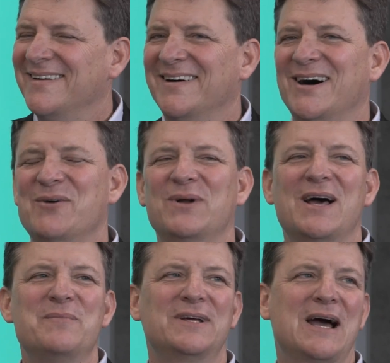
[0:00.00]
Ah, well,
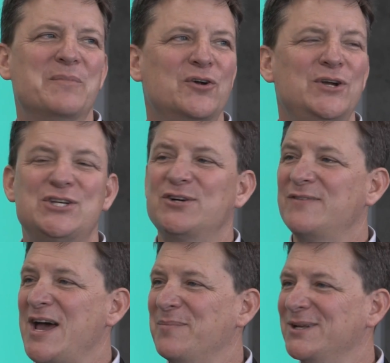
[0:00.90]
I'm a creature
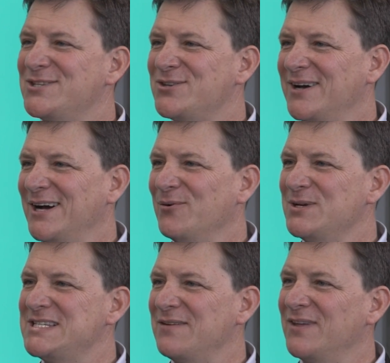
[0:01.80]
of habit. So I
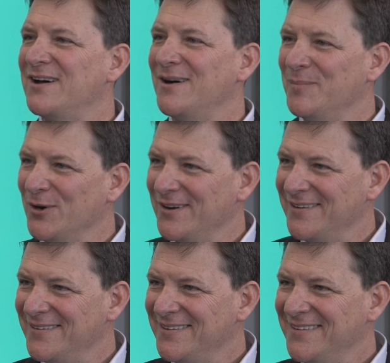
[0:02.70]
always have the jamón.
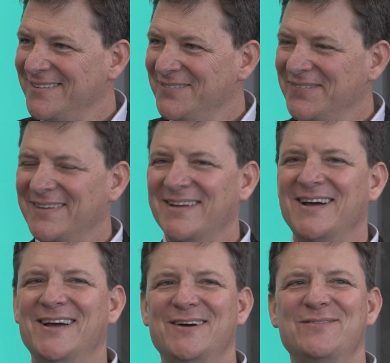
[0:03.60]

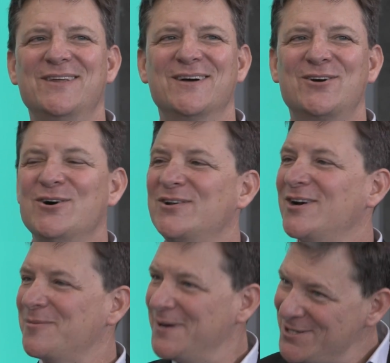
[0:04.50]
I have the cod
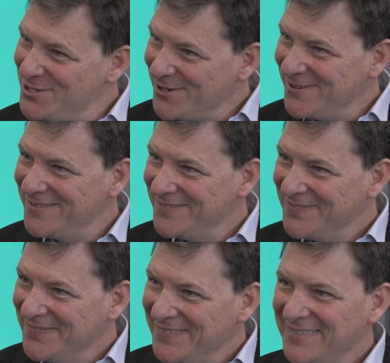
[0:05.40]
carpaccio.
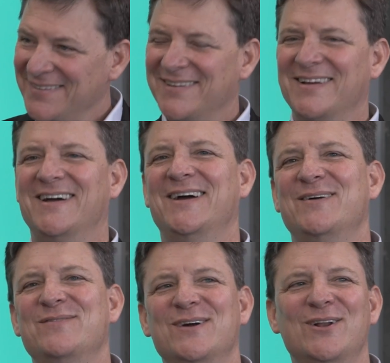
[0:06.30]
I
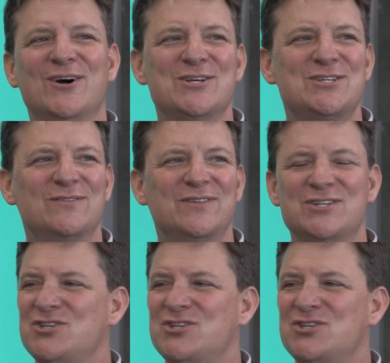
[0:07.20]
have a glass of the